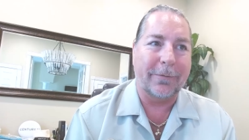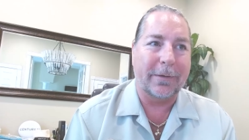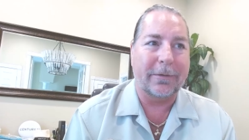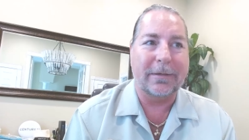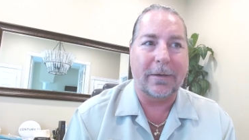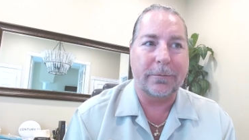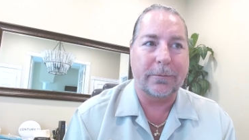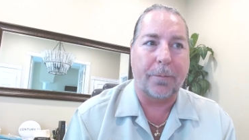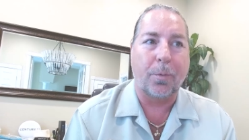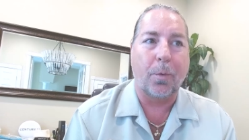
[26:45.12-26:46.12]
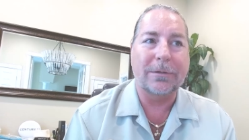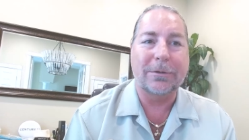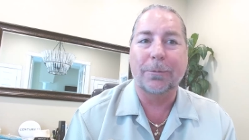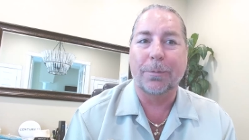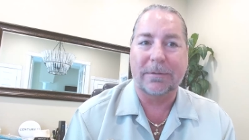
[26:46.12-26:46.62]
and figure the difference with a zero point
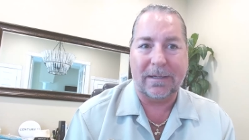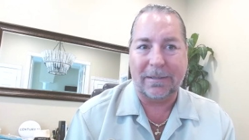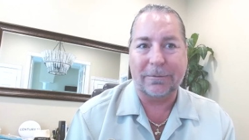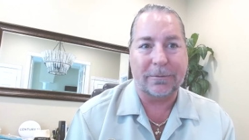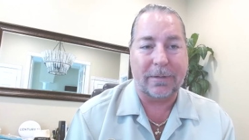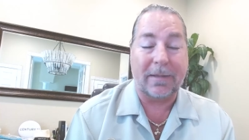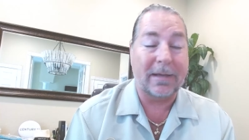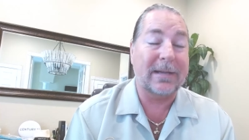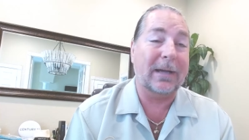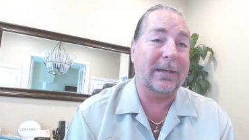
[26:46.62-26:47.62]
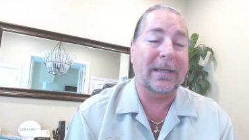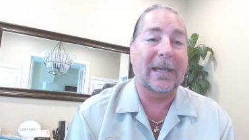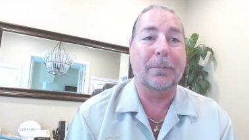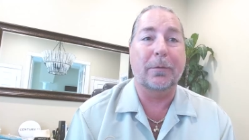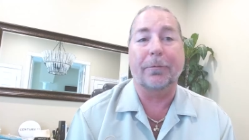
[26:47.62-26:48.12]
two percent interest rate. That's not going to
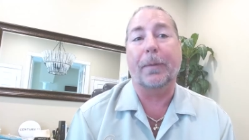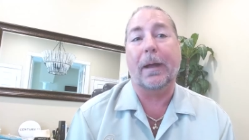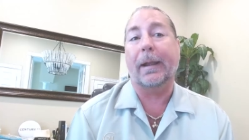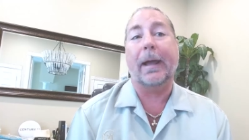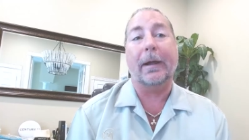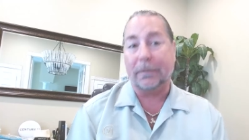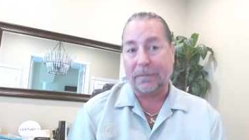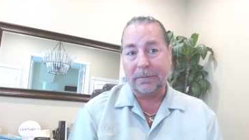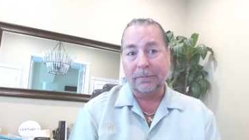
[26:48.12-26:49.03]
keep you from buying a house.